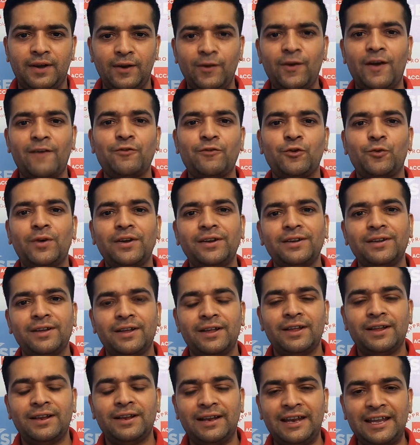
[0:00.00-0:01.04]
Hello
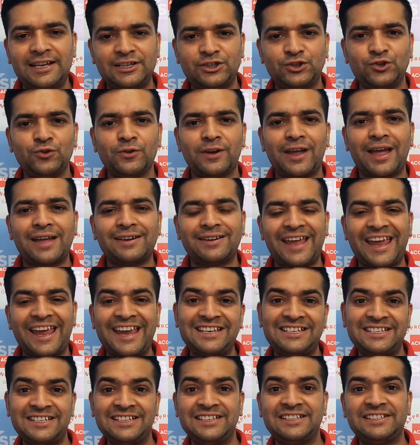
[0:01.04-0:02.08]
everyone, let's look at
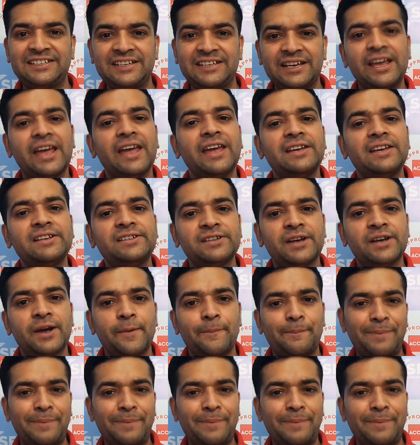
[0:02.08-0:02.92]
ACCA's